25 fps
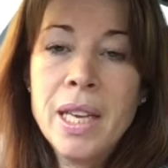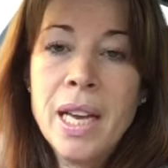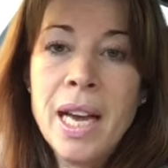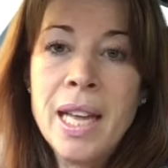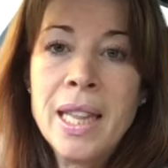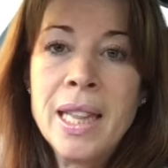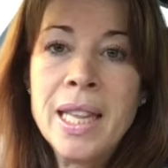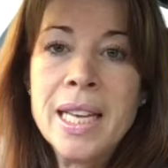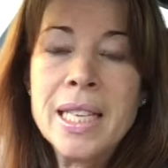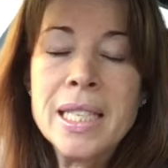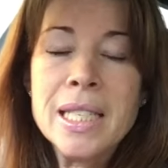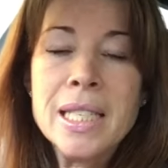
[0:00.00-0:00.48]

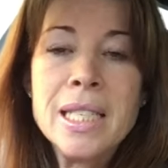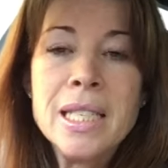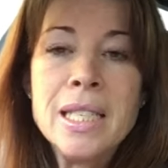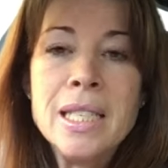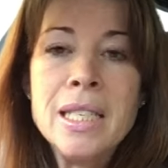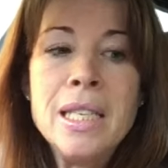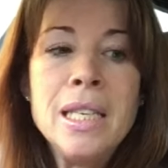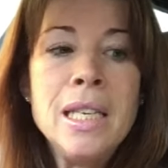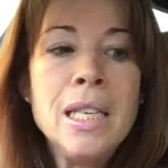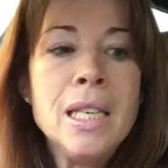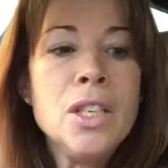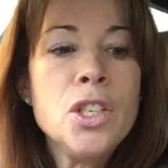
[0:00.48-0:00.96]
And that's a
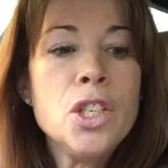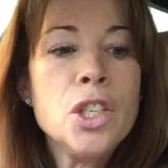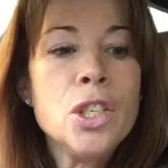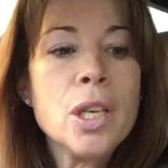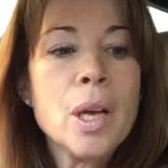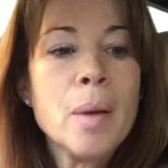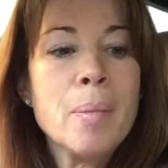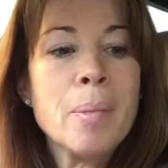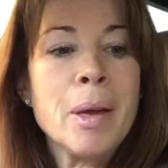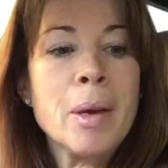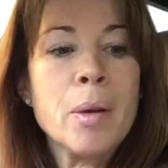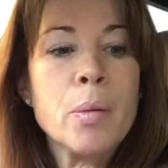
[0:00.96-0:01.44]
niche
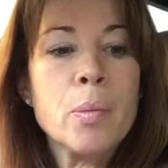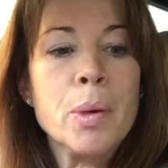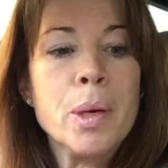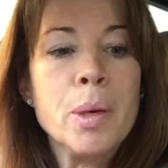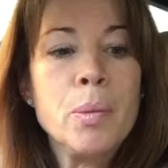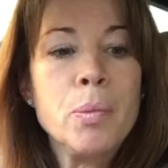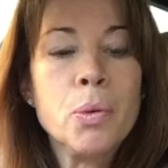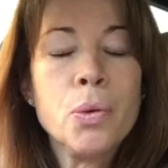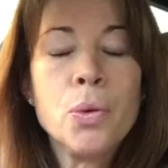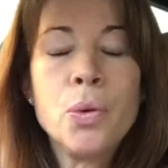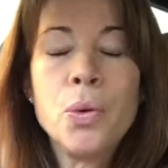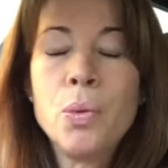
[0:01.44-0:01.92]
amount of
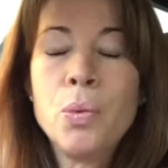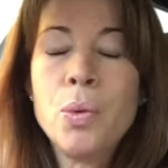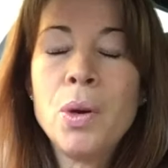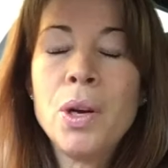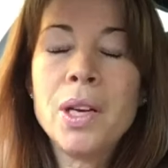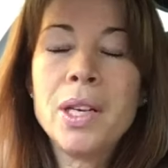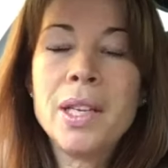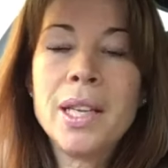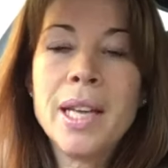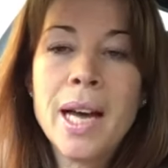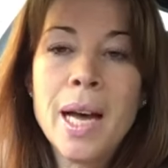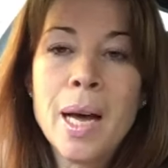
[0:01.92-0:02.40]
people who
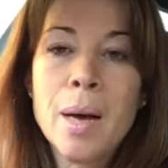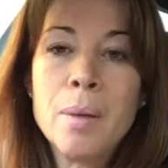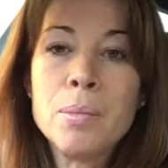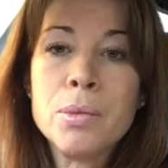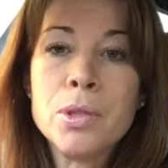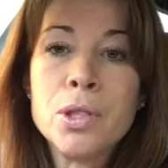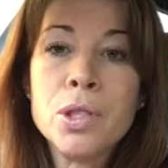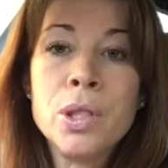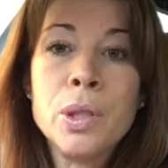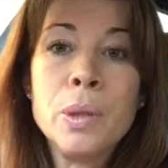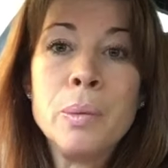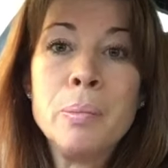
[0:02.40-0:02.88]
work their
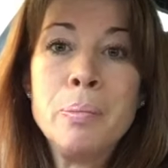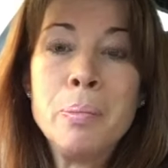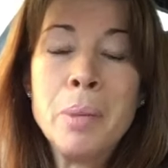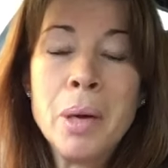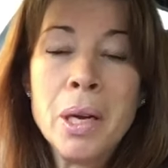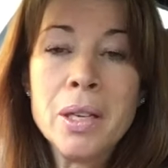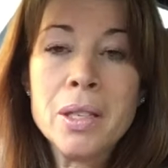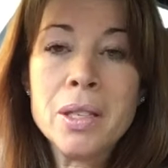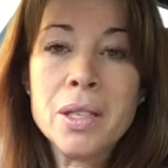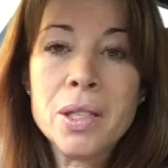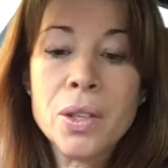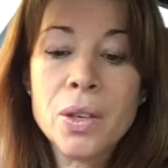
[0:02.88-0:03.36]
absolute
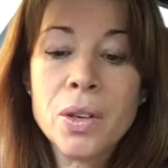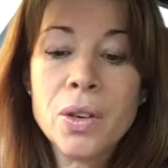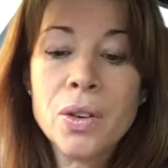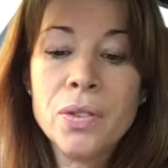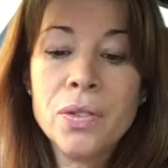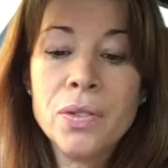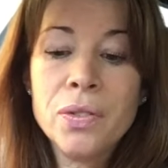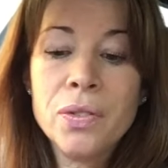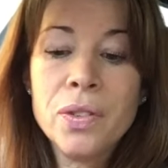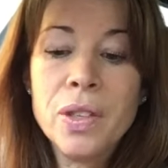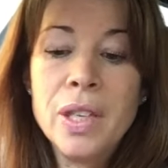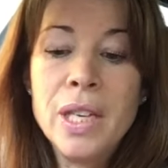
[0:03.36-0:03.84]
butts
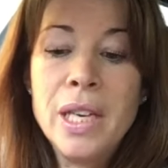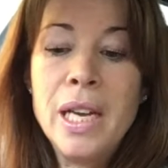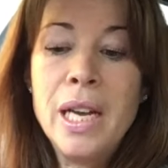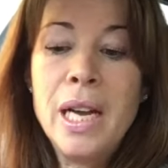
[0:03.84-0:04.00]
off.